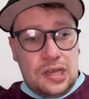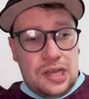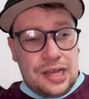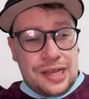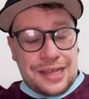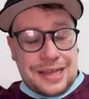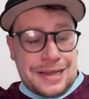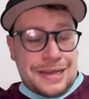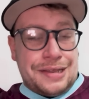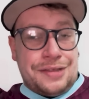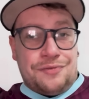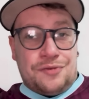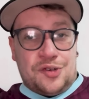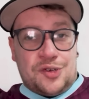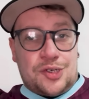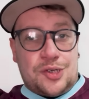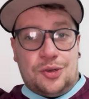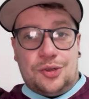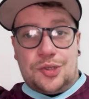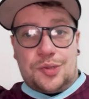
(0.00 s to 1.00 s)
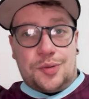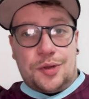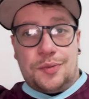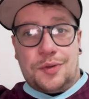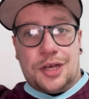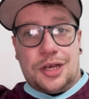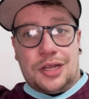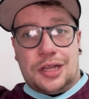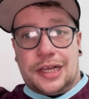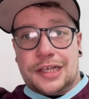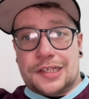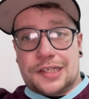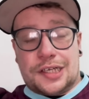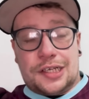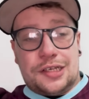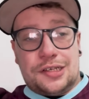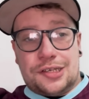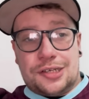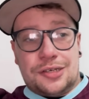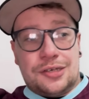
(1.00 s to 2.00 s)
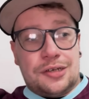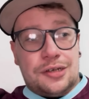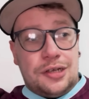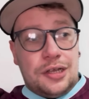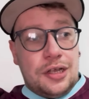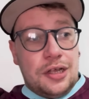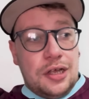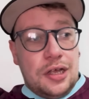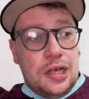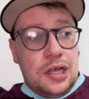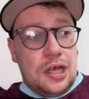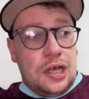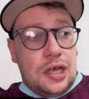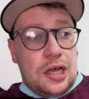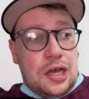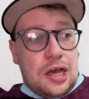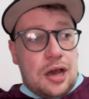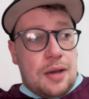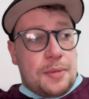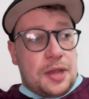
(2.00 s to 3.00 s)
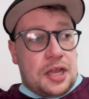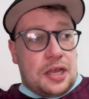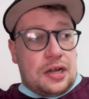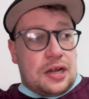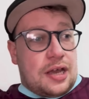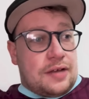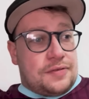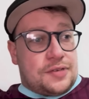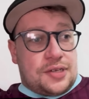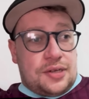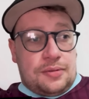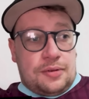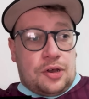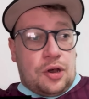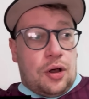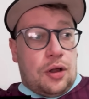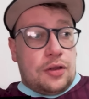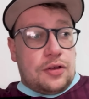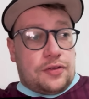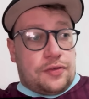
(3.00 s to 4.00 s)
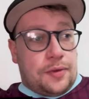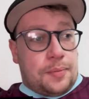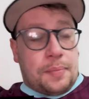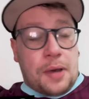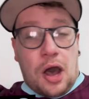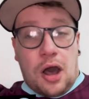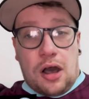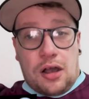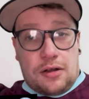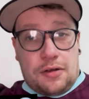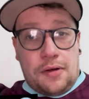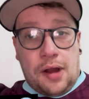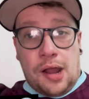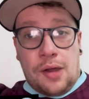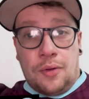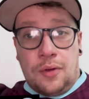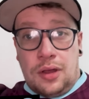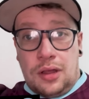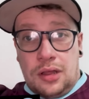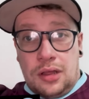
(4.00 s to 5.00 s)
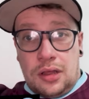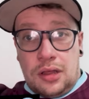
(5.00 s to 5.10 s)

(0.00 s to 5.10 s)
and getting the results we were last season. I mean, I've seen calls for Parker out.